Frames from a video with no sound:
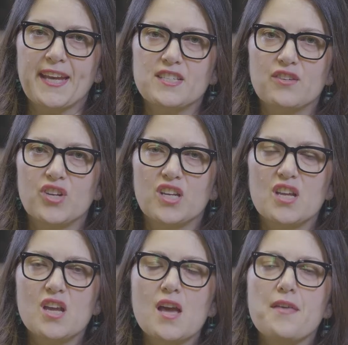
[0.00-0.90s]

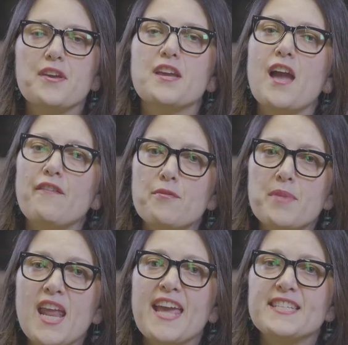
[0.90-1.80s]
activity, the
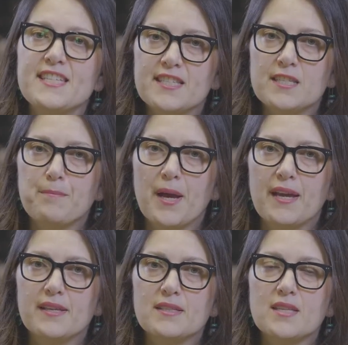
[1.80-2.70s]
government
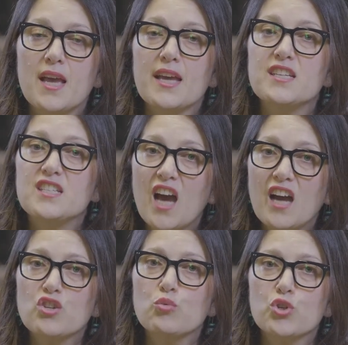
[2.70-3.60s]
anticipates
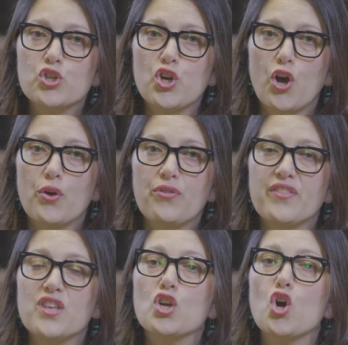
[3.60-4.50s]
data will show
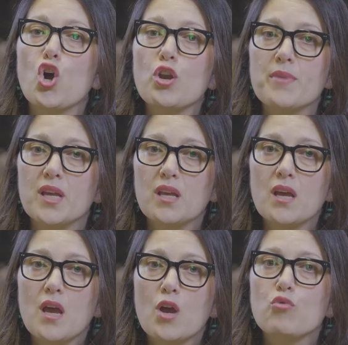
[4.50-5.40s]
that the economy
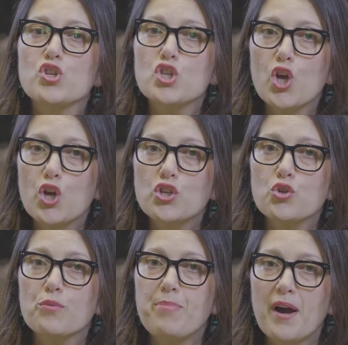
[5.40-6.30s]
returned
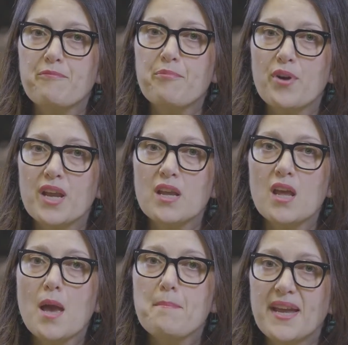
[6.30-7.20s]
to above
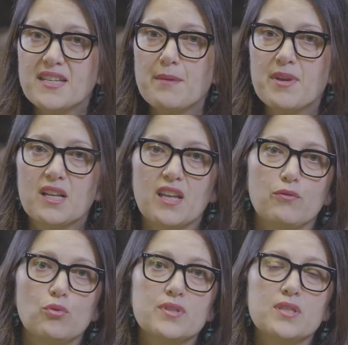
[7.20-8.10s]
pre-pandemic
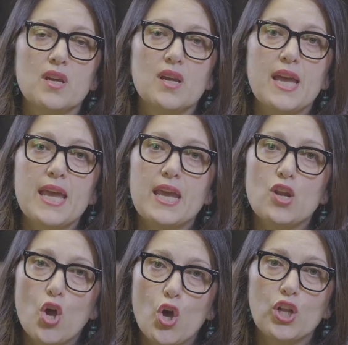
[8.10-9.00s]
levels
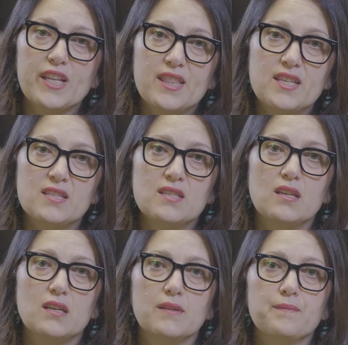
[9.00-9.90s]
in early this
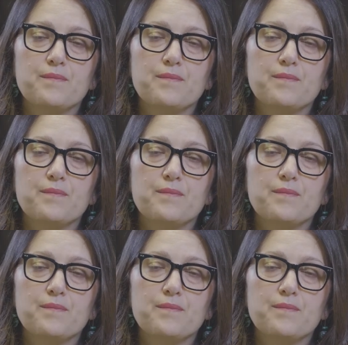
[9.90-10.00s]
year.